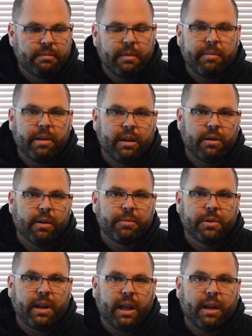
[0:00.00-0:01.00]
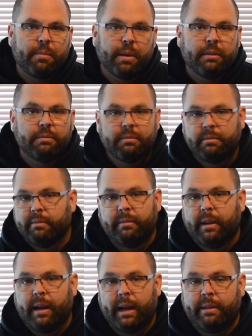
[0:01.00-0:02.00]
maybe it'd go up to an A. But
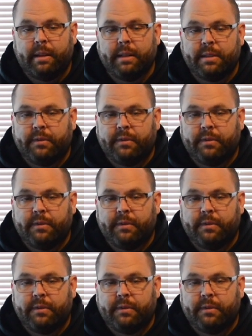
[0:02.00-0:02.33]
I think it's